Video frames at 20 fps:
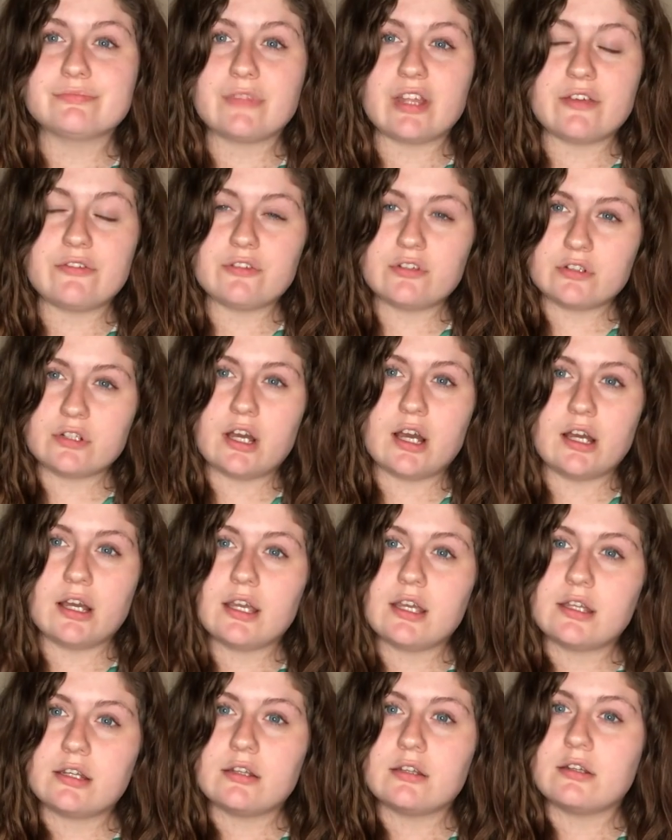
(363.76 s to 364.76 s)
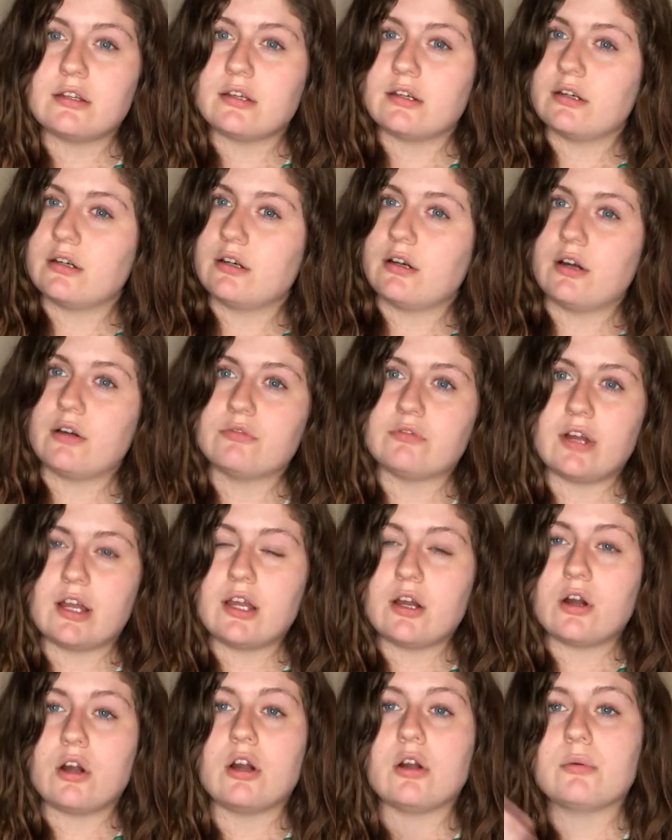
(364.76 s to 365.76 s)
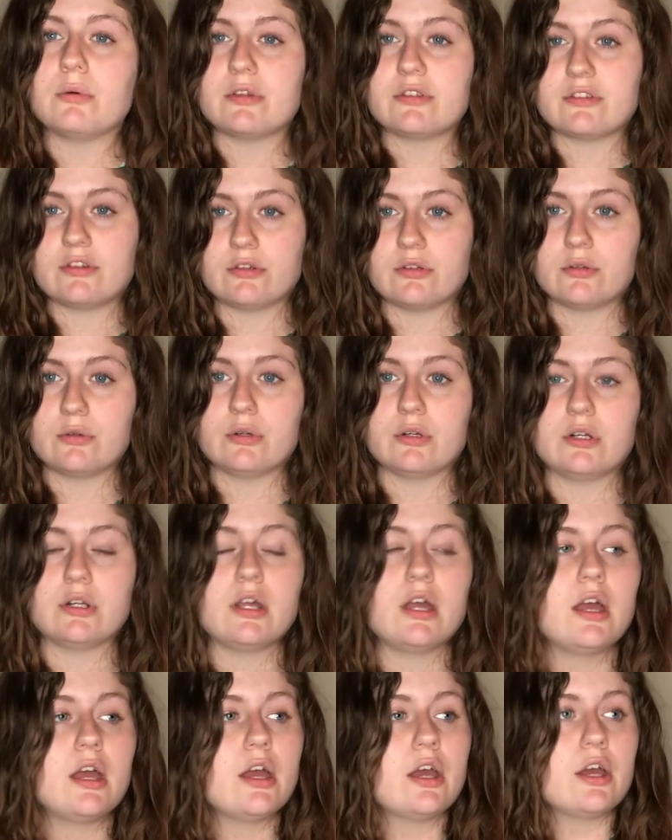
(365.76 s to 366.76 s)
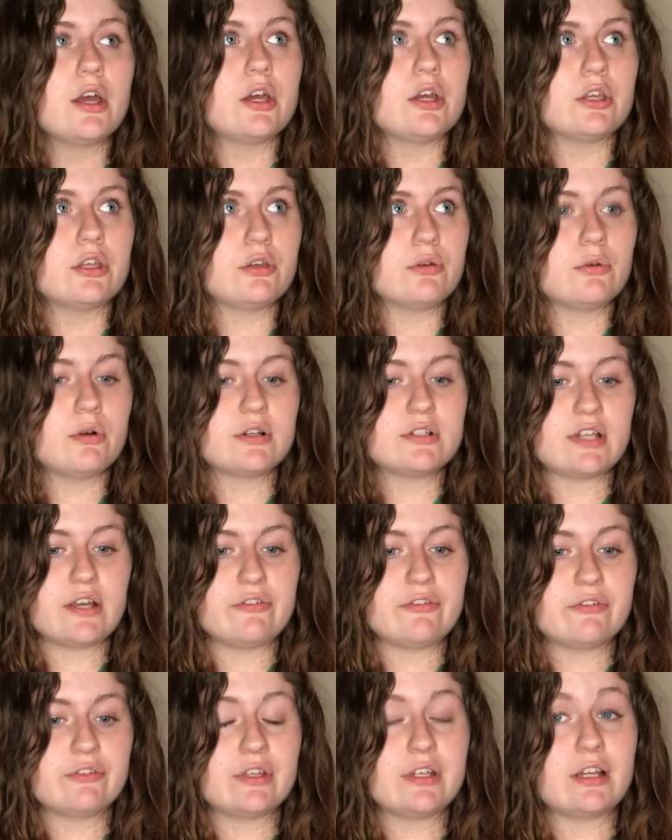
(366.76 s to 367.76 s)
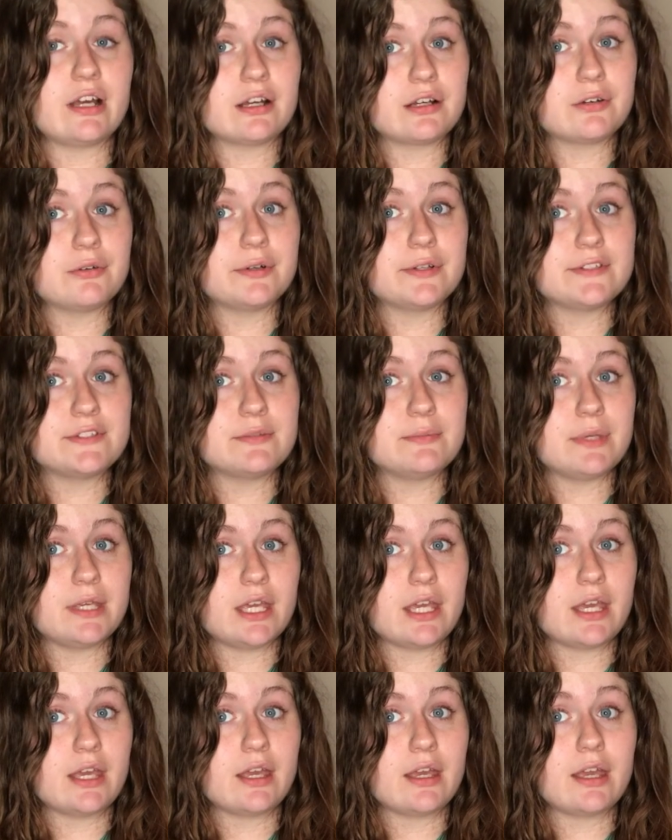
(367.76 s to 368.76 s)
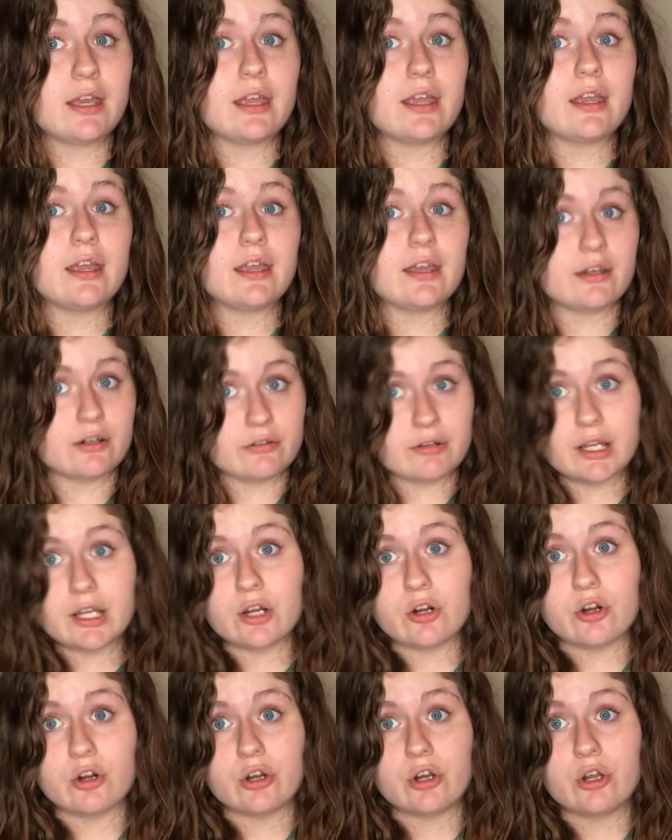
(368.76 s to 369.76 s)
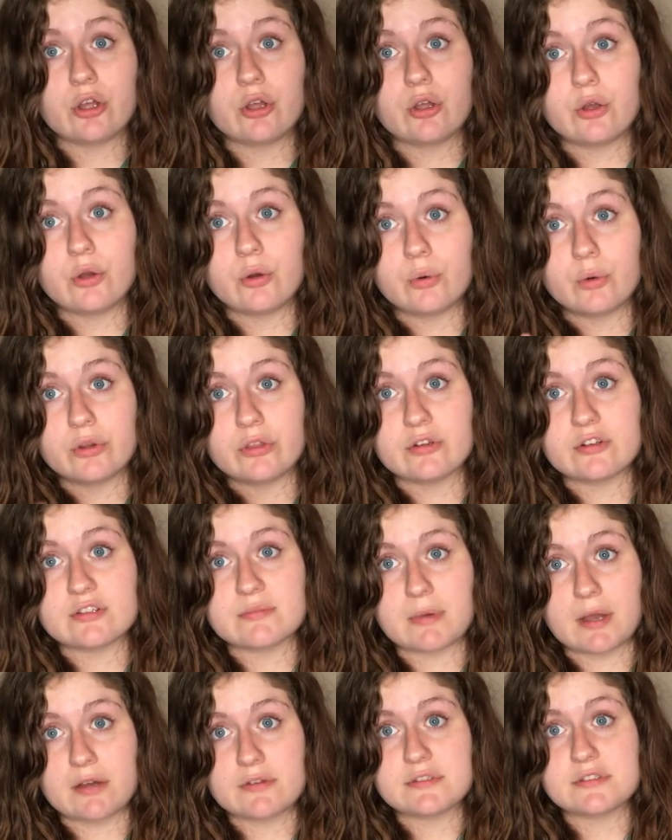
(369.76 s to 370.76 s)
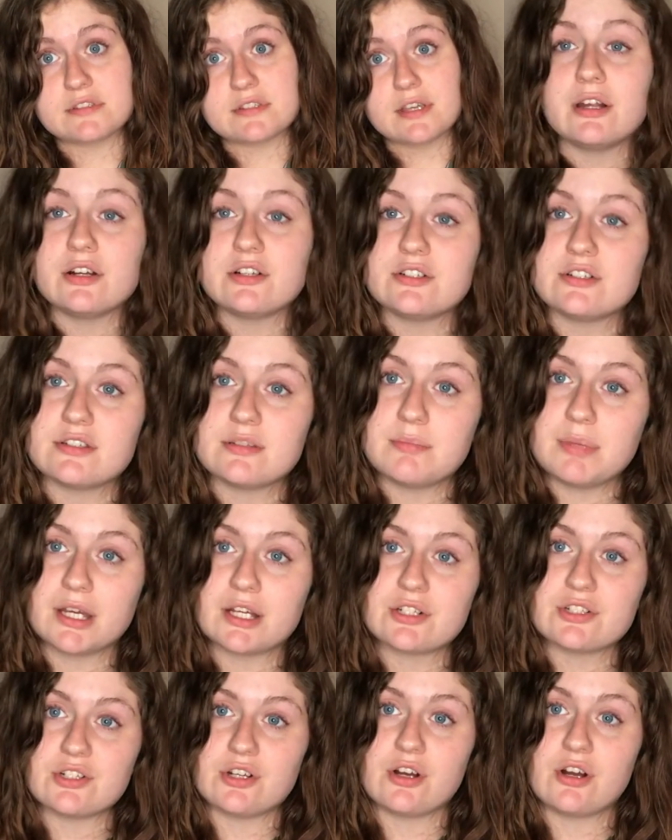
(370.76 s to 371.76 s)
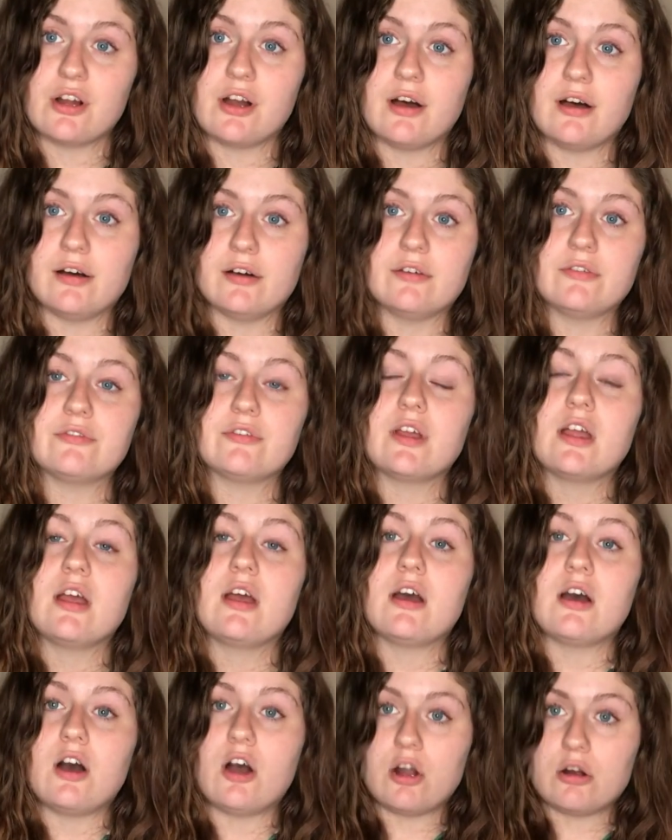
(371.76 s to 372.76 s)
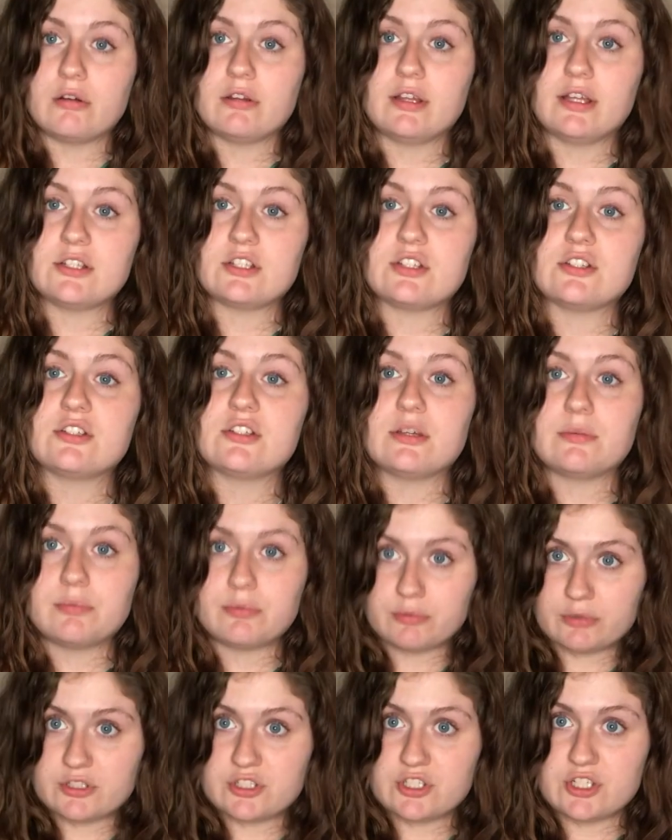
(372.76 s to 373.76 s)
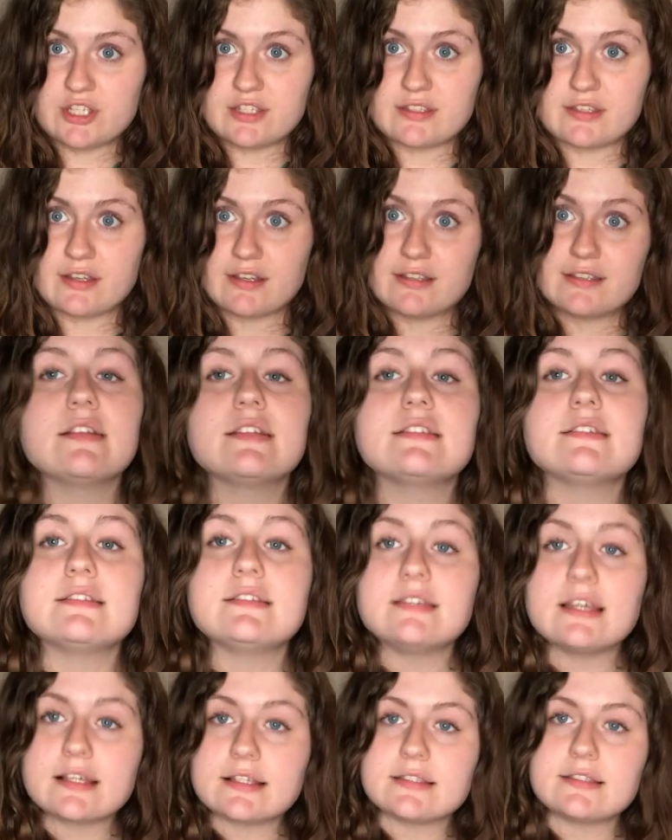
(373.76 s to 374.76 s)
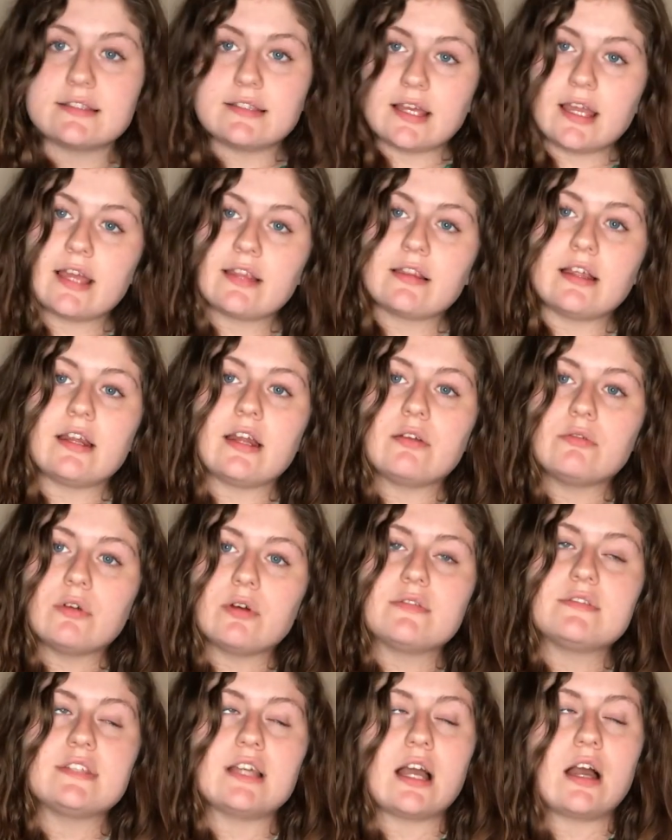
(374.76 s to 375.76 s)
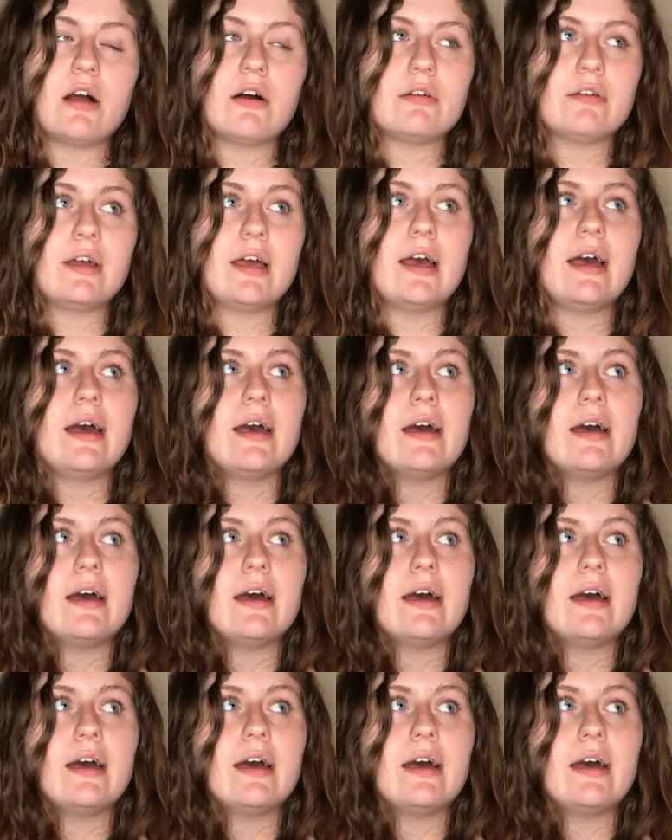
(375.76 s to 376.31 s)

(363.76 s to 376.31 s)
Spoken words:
If you're not in a right heart with the Lord, you are definitely not going to be in a right heart with your spouse. Marriage is a picture of our relationship with Jesus. The sixth thing that I wrote down,